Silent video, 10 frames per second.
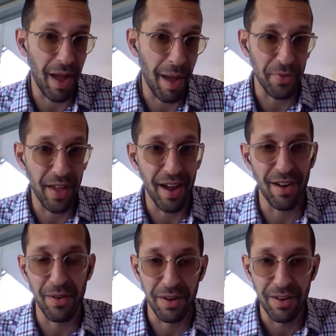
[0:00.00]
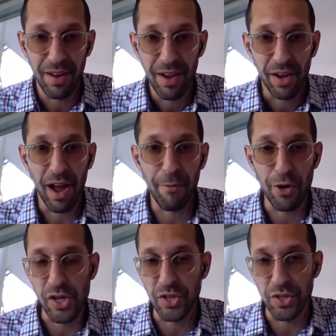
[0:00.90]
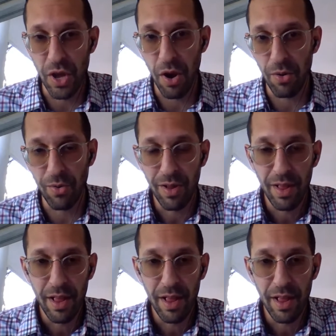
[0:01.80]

up there and covered in snow.